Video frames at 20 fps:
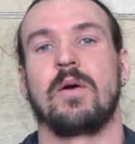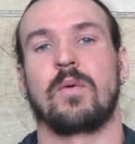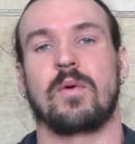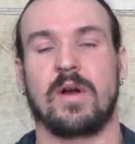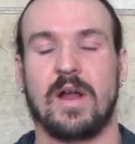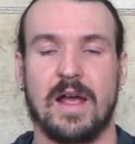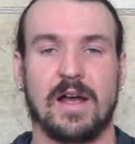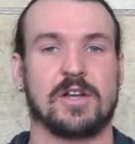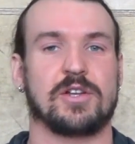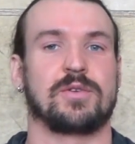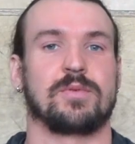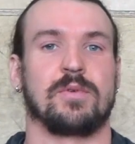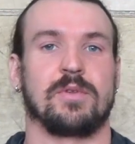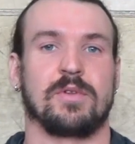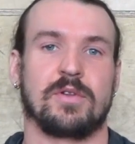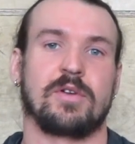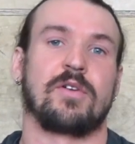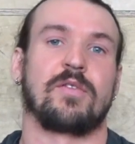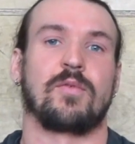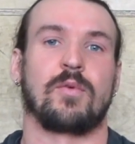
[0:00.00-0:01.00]
were
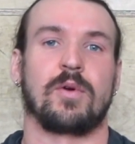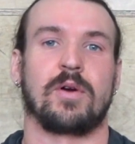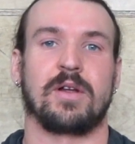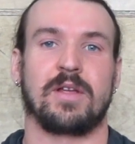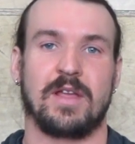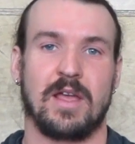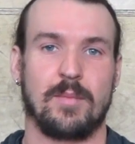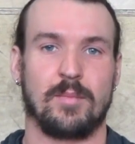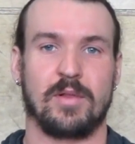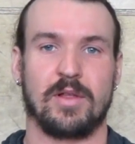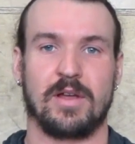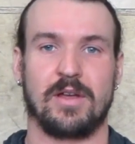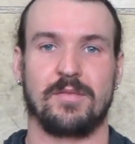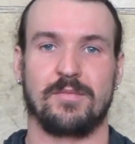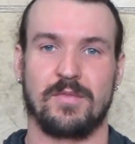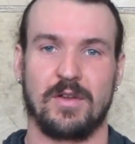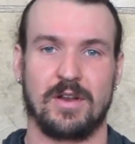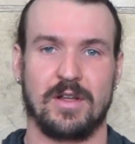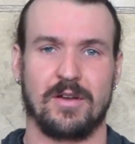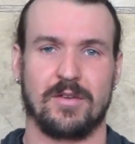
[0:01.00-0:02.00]
actual Nerf War gameplay
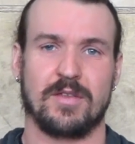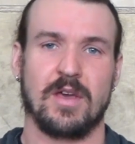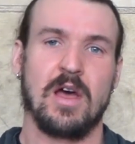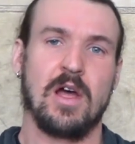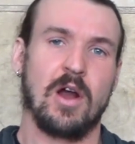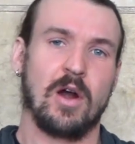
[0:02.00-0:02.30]
videos.